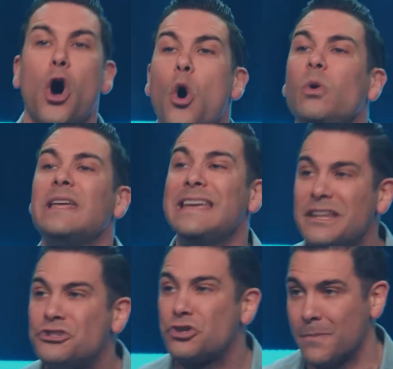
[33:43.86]
holy
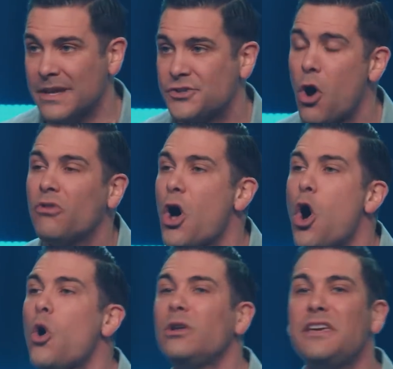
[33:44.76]
instruments, all the
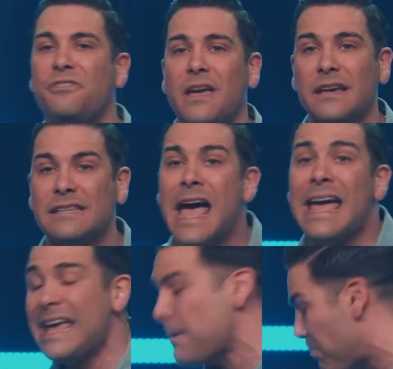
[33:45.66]
holy things
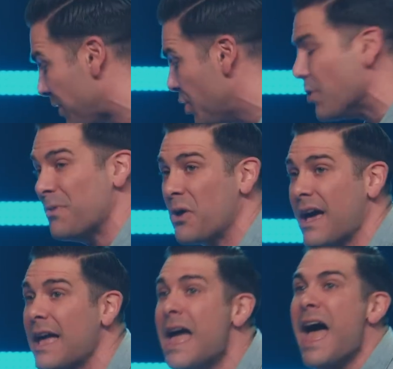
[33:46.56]
in blue,
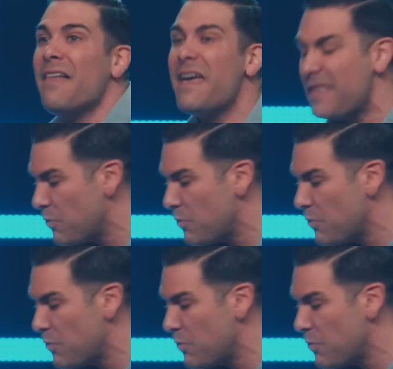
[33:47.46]
okay? And then they